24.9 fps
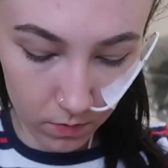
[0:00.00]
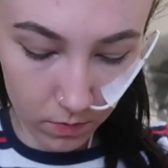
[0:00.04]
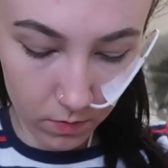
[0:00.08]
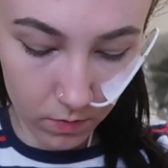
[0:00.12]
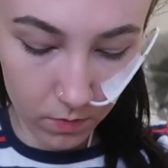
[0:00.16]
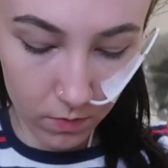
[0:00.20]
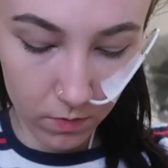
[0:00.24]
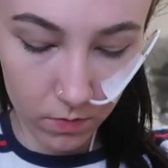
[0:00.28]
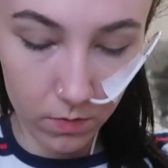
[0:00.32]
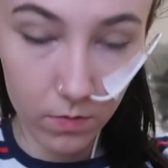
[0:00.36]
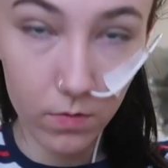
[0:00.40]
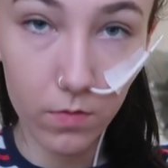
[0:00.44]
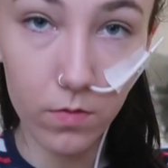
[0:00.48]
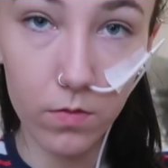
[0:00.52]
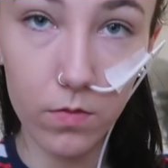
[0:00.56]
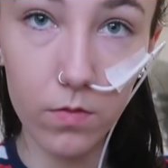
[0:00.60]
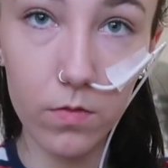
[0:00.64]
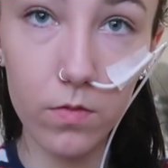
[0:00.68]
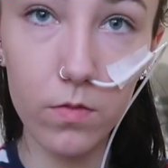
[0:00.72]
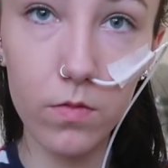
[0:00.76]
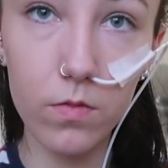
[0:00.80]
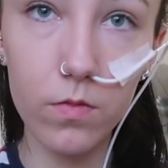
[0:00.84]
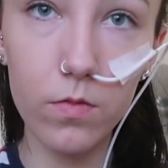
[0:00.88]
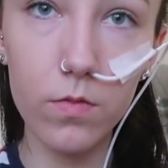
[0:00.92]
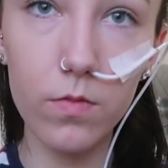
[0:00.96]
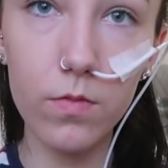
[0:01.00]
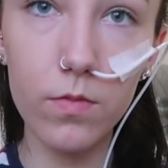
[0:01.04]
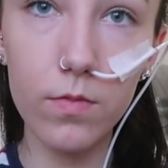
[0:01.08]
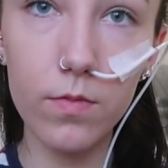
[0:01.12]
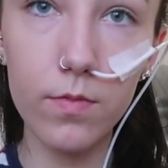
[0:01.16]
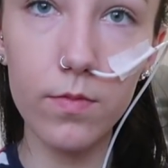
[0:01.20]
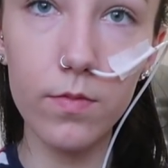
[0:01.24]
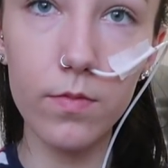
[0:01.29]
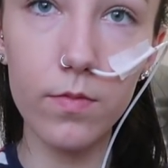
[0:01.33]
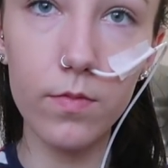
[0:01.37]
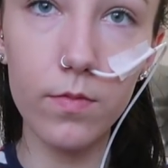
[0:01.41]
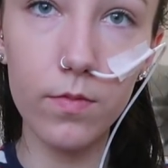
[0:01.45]

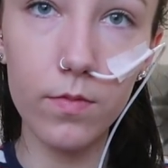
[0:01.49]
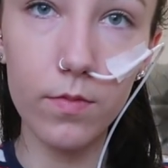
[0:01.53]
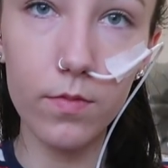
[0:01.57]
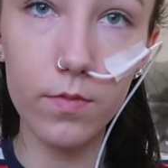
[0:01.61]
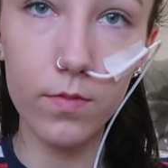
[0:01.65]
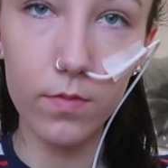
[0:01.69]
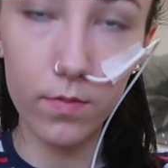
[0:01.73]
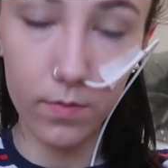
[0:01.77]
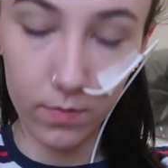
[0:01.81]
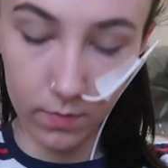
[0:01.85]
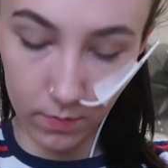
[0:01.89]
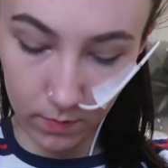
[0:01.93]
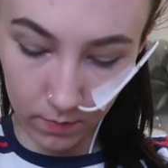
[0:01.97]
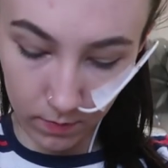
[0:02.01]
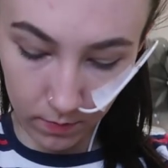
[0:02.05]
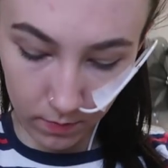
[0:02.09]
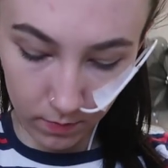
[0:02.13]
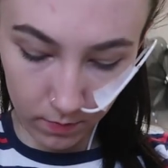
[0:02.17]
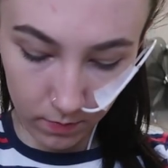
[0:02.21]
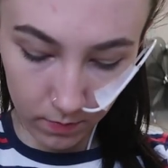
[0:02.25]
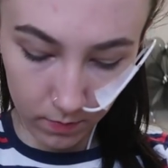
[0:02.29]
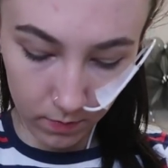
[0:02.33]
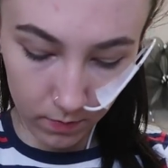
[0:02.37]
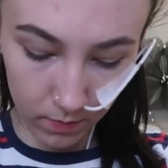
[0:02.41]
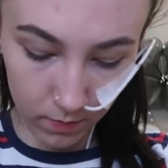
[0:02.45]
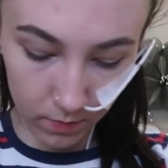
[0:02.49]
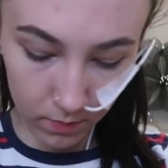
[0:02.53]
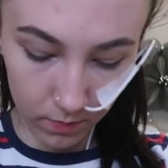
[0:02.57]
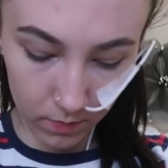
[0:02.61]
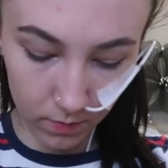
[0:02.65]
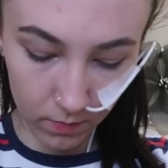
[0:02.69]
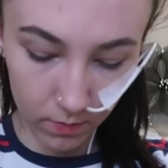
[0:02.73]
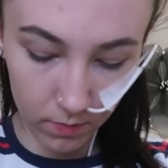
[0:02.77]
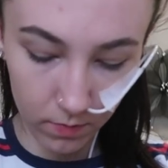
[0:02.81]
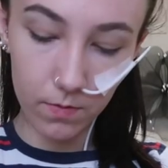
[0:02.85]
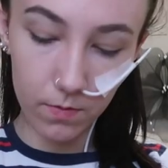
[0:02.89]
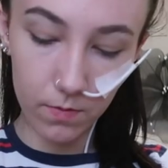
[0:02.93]

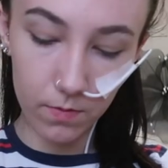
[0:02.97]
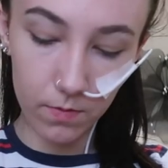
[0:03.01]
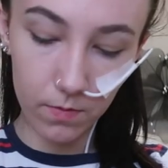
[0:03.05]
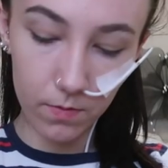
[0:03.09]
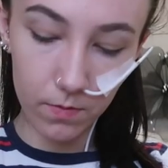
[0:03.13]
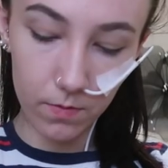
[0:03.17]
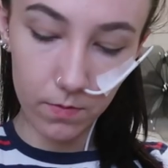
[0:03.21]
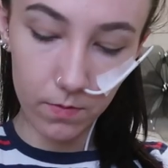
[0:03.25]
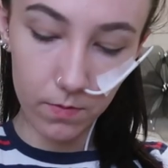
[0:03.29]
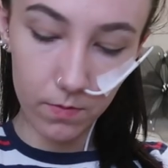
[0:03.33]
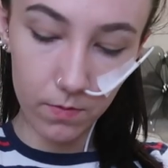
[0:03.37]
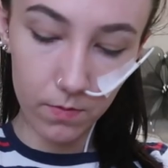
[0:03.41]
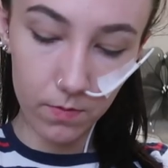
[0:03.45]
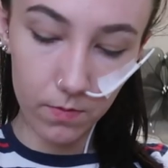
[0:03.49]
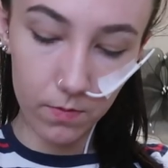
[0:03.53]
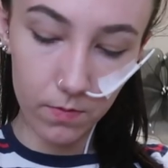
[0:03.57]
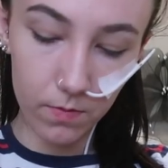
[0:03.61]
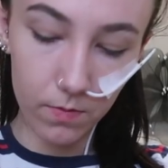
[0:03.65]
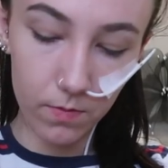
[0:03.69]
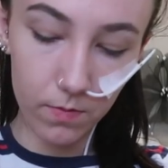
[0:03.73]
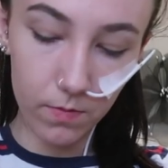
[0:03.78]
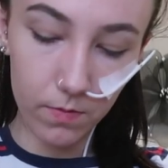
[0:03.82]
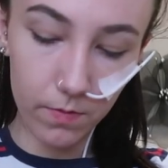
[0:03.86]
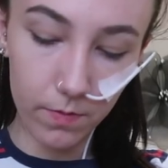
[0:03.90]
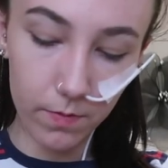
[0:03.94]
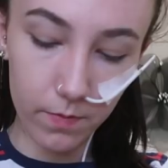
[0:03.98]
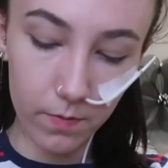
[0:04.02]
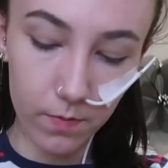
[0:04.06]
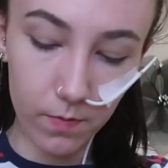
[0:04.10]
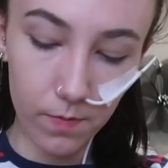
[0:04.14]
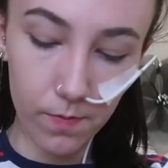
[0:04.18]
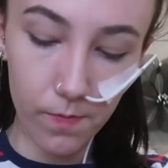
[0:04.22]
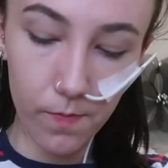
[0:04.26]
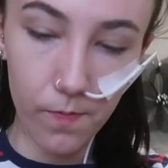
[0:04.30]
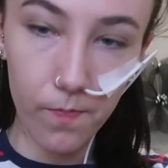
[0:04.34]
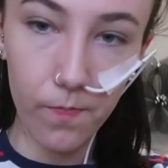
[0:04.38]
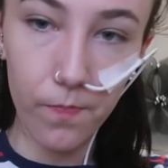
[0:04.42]

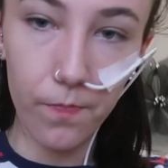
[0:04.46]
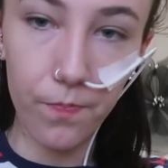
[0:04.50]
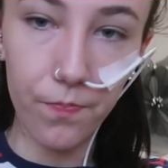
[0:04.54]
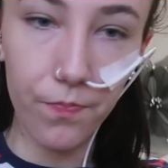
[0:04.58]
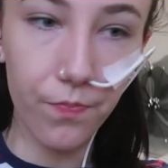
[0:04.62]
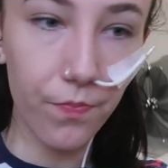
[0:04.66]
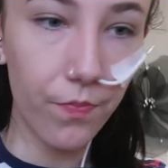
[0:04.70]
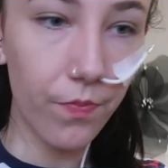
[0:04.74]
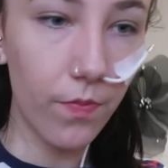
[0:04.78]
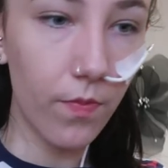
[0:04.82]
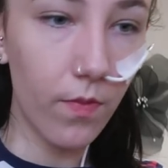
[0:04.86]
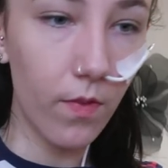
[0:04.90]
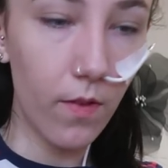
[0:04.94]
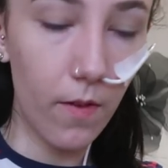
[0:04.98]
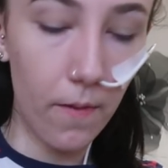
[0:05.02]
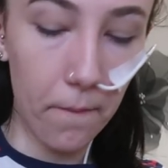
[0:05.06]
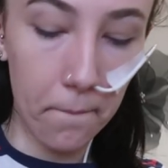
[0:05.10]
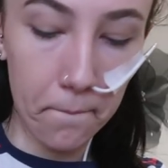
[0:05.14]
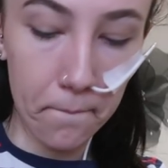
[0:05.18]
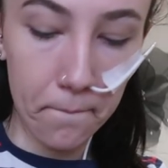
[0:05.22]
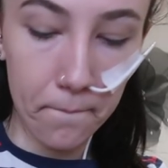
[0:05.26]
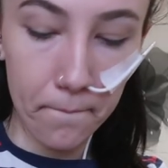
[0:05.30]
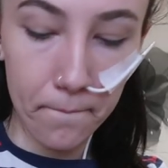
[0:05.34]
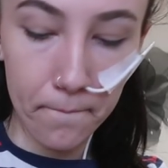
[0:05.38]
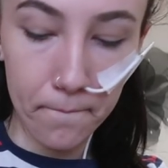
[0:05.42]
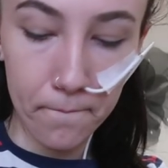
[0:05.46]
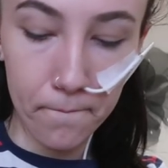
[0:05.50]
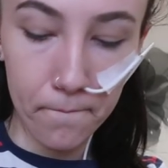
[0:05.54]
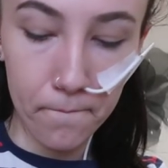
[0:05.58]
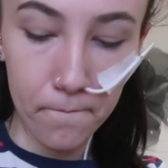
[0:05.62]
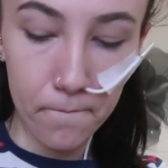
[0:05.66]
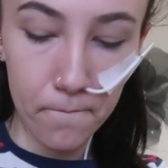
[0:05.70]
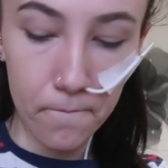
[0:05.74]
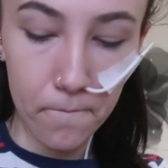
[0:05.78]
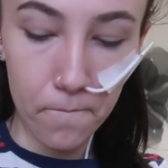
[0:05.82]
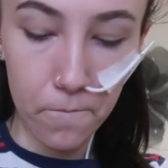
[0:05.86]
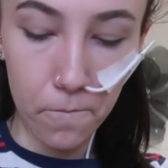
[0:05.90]

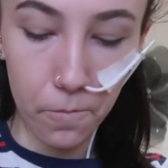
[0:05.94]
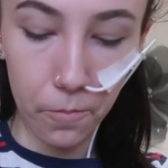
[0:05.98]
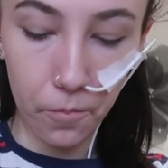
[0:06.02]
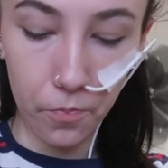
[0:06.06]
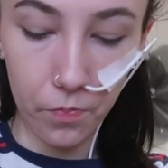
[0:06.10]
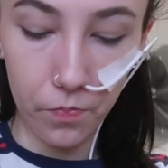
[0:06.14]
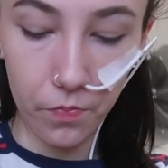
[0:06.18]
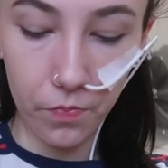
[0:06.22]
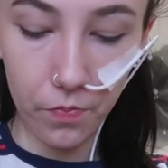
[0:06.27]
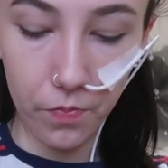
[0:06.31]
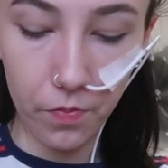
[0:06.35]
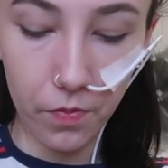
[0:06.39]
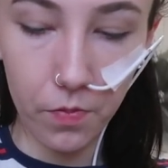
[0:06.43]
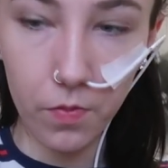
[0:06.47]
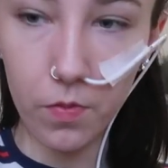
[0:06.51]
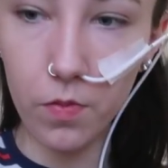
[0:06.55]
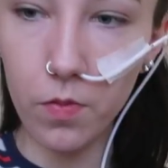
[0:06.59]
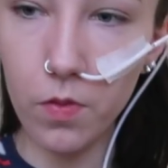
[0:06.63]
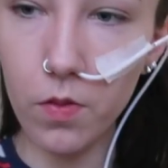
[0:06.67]
Nothing is said.